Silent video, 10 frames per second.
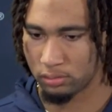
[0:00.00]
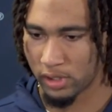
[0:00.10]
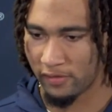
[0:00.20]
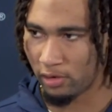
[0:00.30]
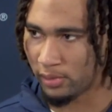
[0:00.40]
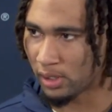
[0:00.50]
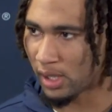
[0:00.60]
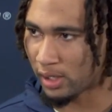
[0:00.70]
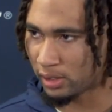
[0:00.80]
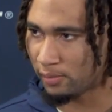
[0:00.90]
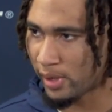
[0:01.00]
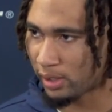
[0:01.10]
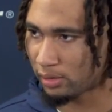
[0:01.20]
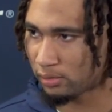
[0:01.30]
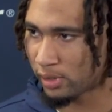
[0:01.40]
they've helped me a lot get
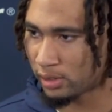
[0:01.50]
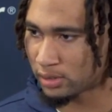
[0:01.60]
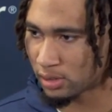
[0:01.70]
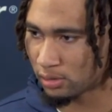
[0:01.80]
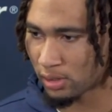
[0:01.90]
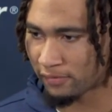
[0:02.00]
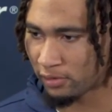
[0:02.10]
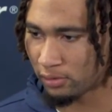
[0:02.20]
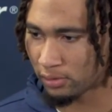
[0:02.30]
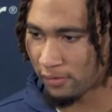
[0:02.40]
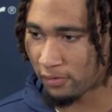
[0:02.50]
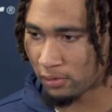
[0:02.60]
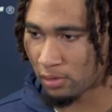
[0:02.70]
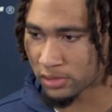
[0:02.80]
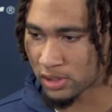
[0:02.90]
back ready. So I feel
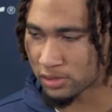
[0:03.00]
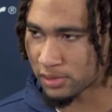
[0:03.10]
almost 100%.